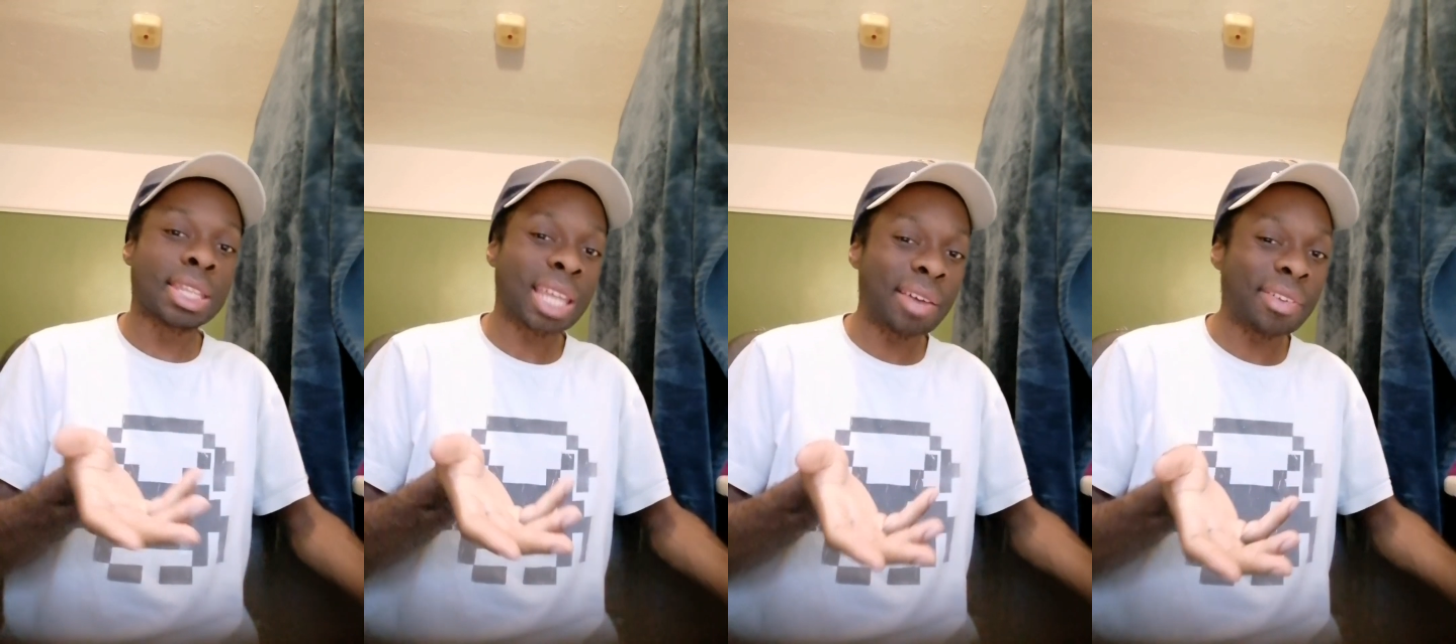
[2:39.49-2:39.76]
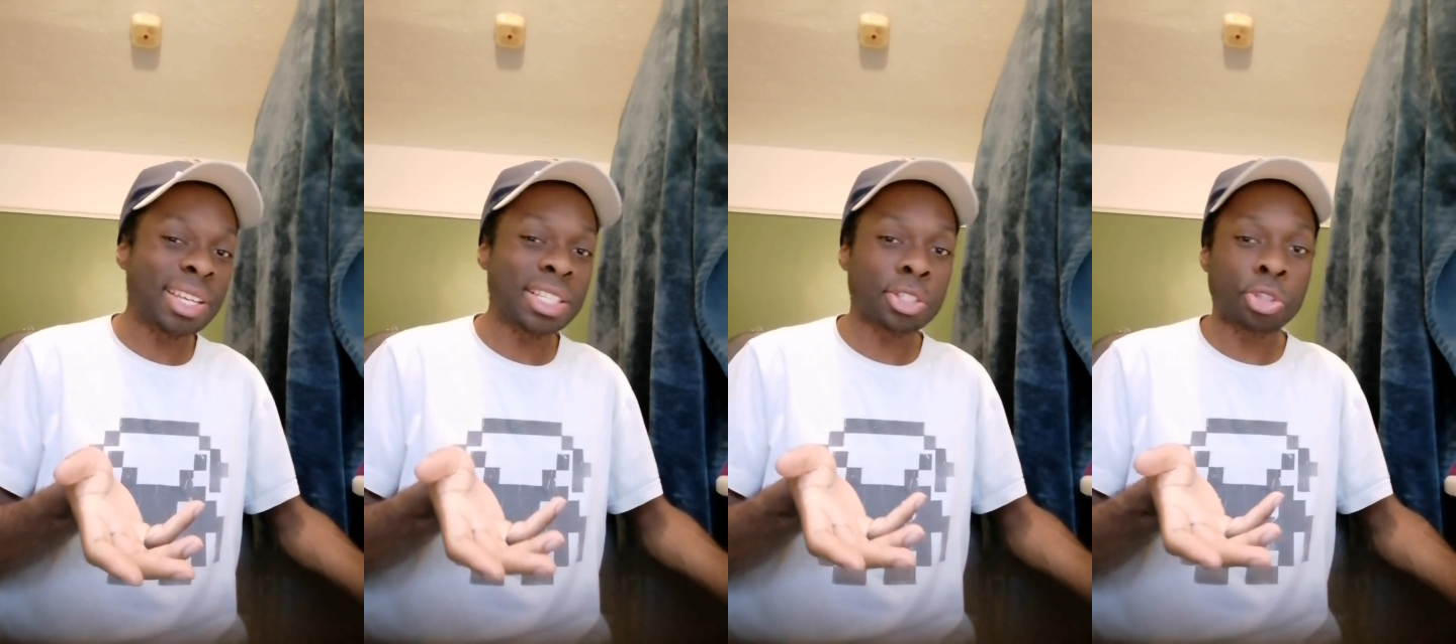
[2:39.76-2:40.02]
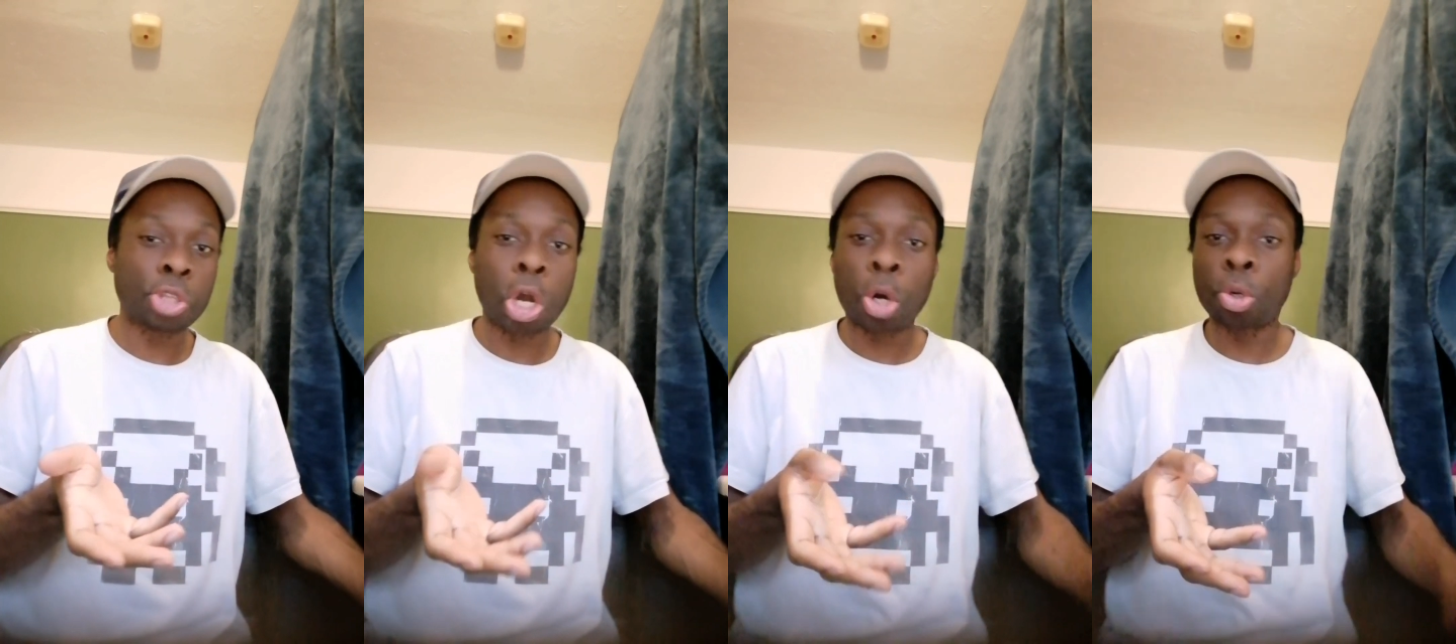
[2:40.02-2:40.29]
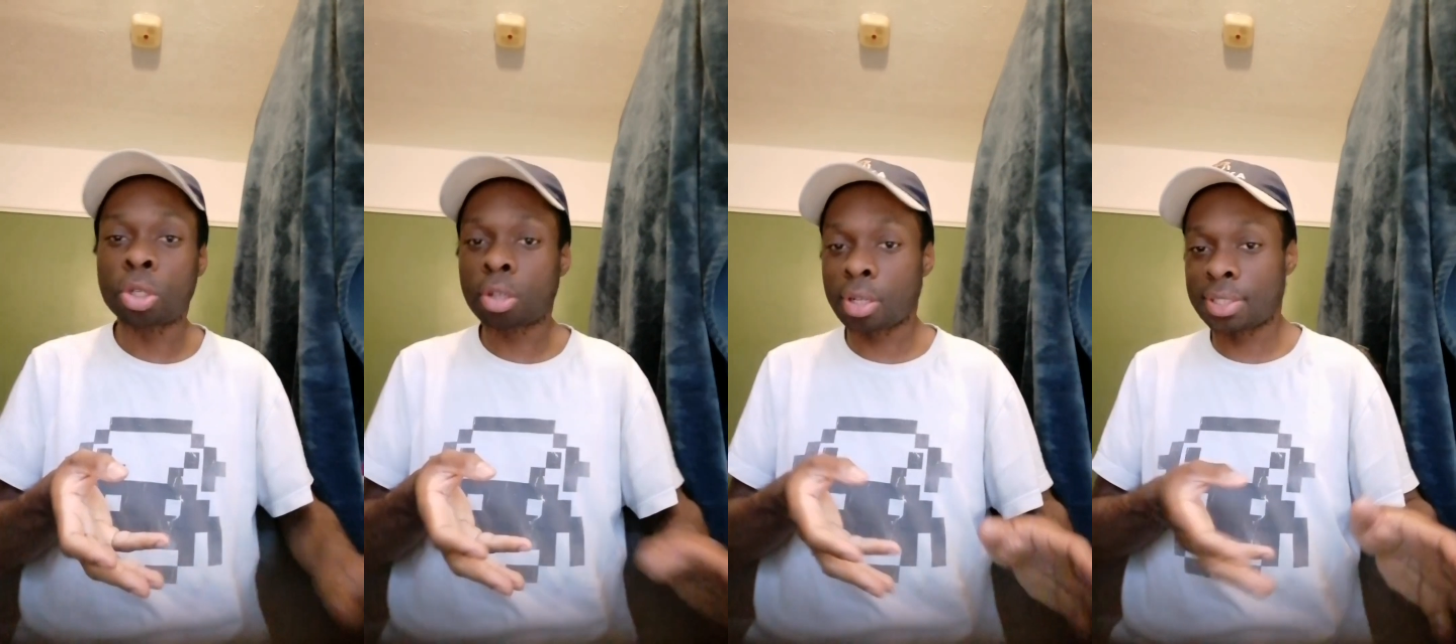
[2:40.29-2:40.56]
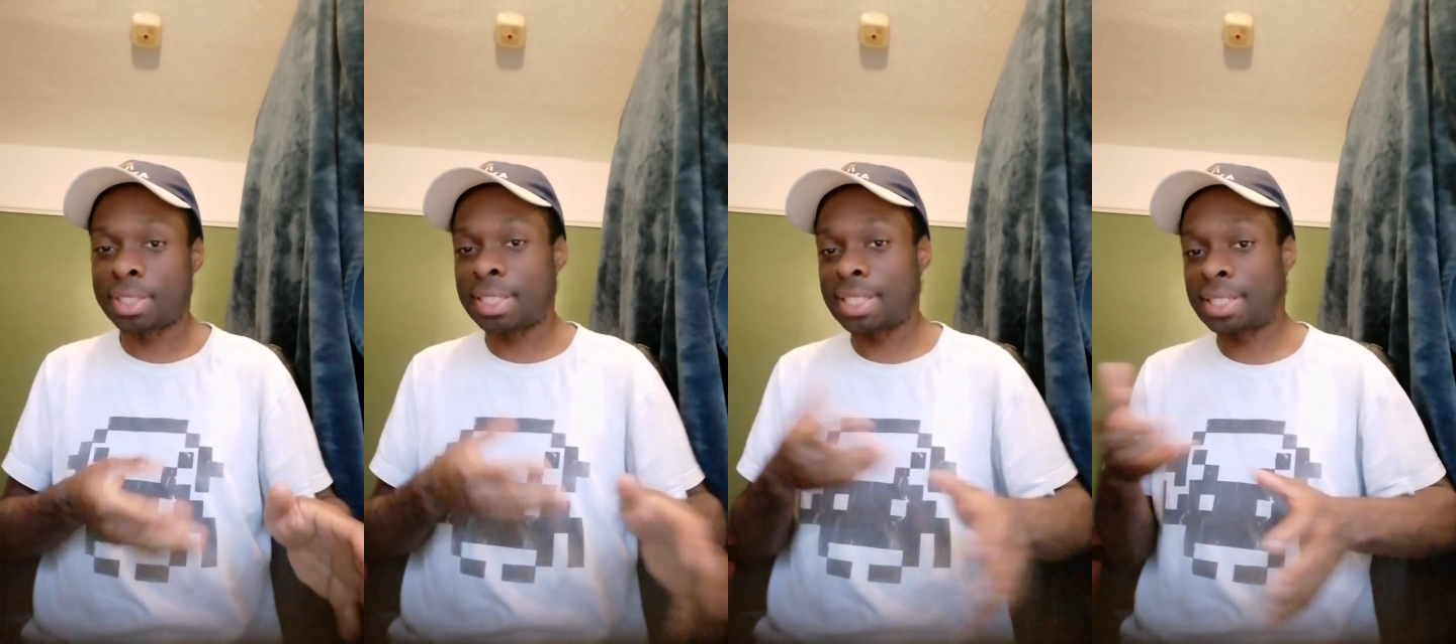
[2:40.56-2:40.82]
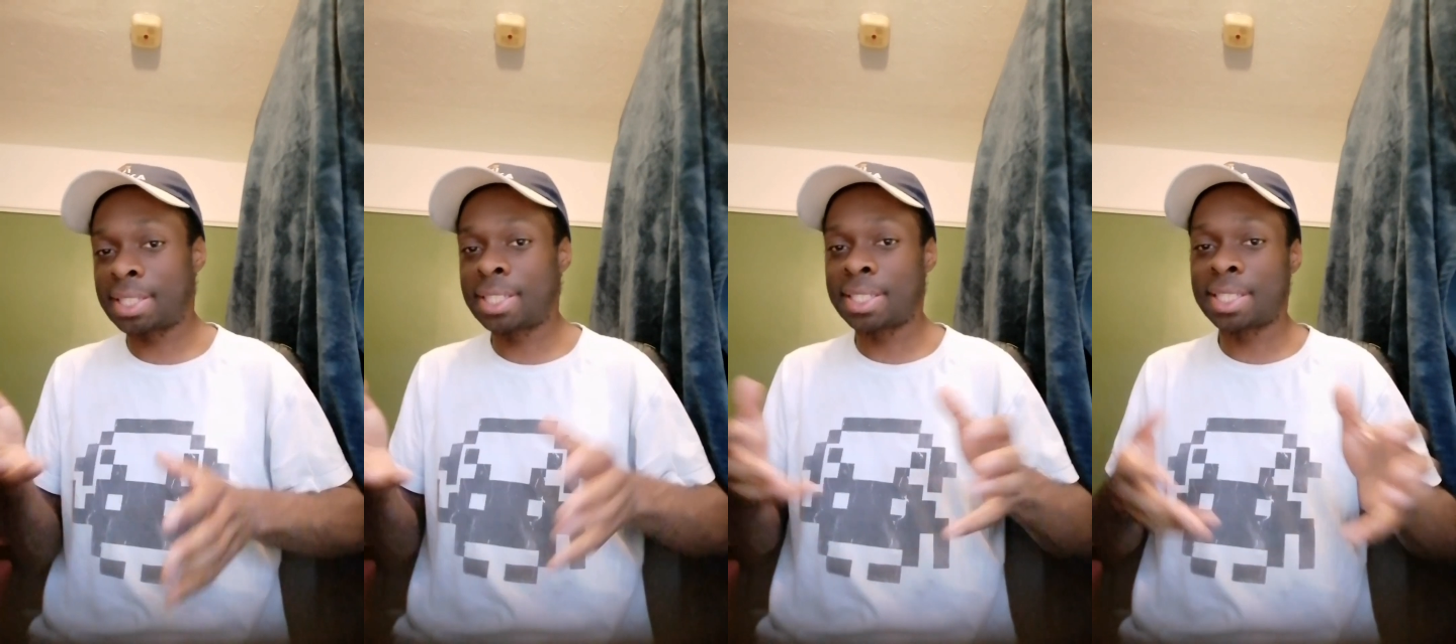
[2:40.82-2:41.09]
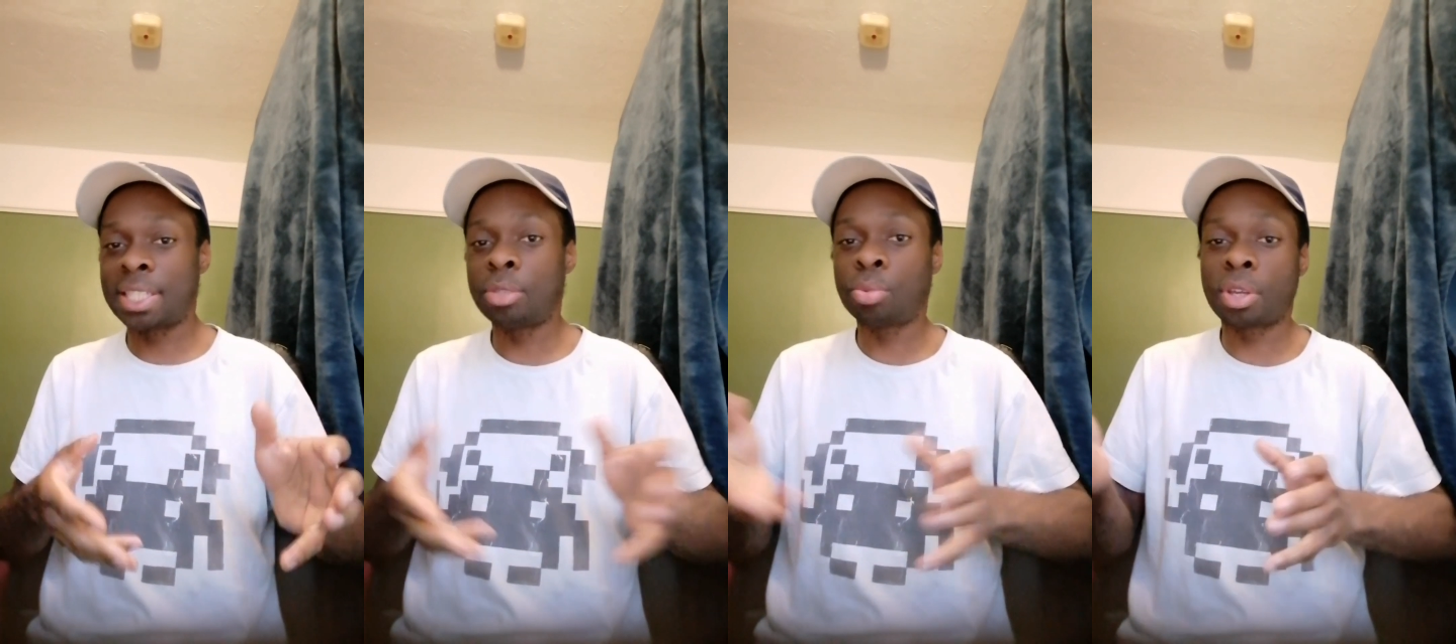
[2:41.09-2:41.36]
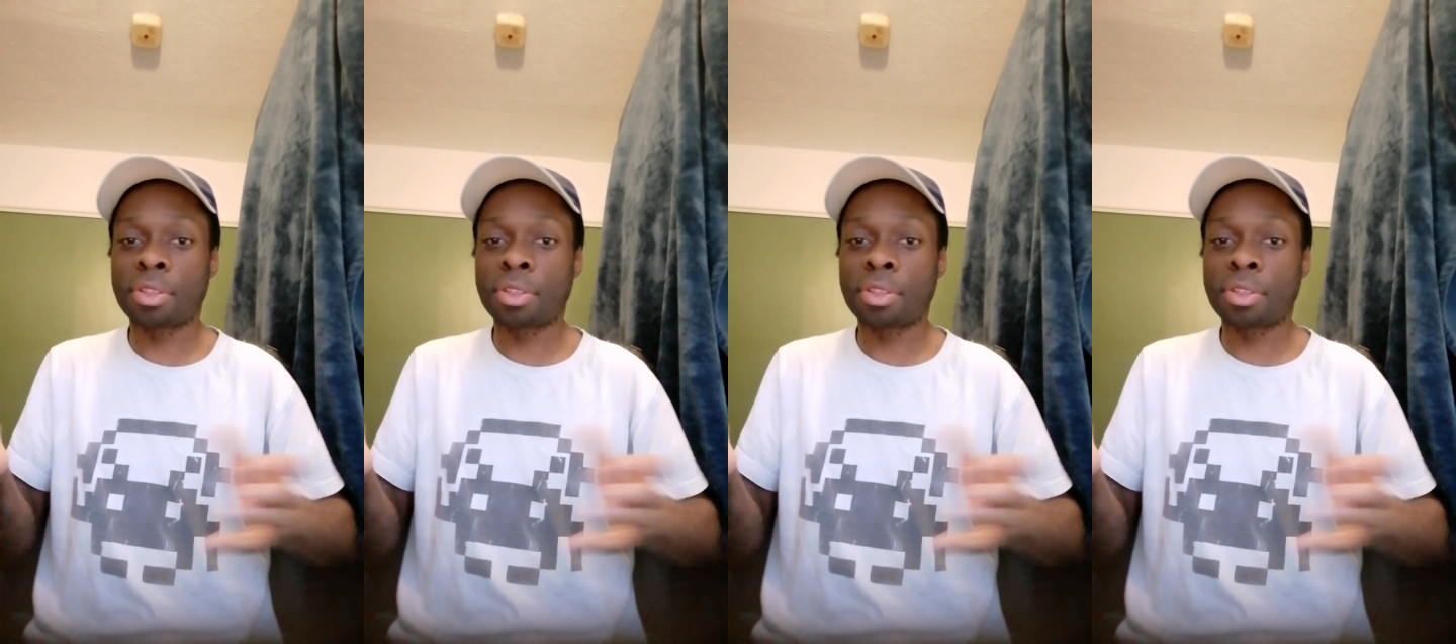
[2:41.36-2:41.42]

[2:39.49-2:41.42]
There is no consistency